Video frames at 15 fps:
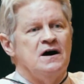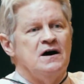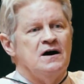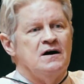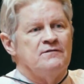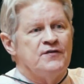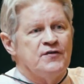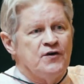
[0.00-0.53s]

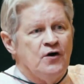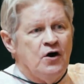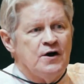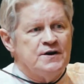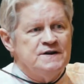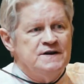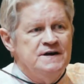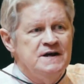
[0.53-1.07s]
of
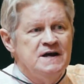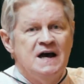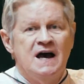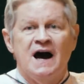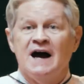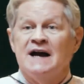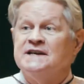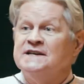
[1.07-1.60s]
thought,
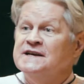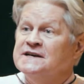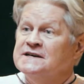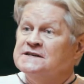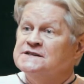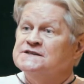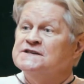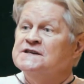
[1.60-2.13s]

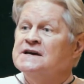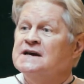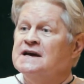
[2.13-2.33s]
ideas,